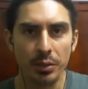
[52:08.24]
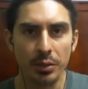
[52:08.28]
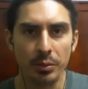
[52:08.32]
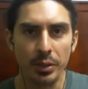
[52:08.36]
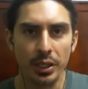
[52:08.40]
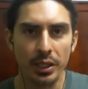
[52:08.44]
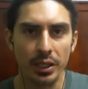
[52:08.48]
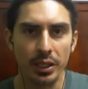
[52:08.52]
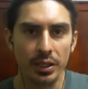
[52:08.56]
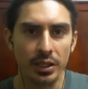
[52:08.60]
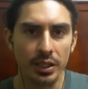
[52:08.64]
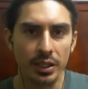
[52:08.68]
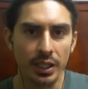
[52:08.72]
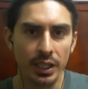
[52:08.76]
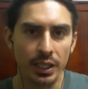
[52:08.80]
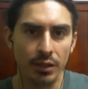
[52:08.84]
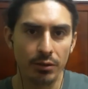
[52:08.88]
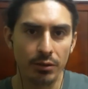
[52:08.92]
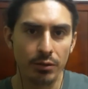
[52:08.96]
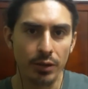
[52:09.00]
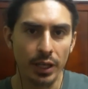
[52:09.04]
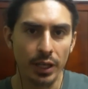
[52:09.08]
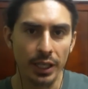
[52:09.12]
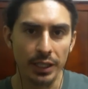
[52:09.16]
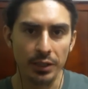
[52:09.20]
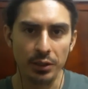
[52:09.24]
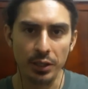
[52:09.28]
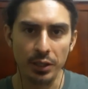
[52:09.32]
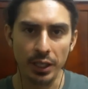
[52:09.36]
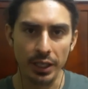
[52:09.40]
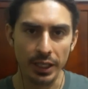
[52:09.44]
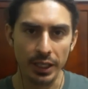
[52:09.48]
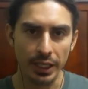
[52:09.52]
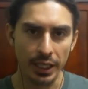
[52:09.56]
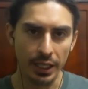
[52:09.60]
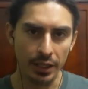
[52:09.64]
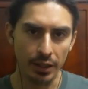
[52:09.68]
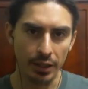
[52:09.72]
because if, like you said,
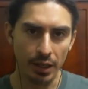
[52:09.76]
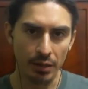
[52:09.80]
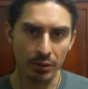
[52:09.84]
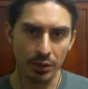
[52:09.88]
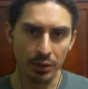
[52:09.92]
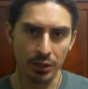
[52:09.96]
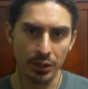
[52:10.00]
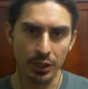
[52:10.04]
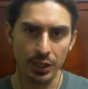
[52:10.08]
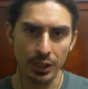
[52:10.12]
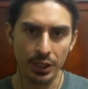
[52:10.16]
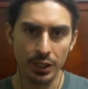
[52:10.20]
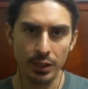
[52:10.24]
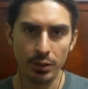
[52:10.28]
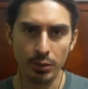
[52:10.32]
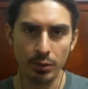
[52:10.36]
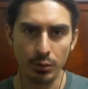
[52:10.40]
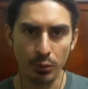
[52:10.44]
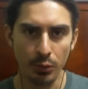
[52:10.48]
again, obviously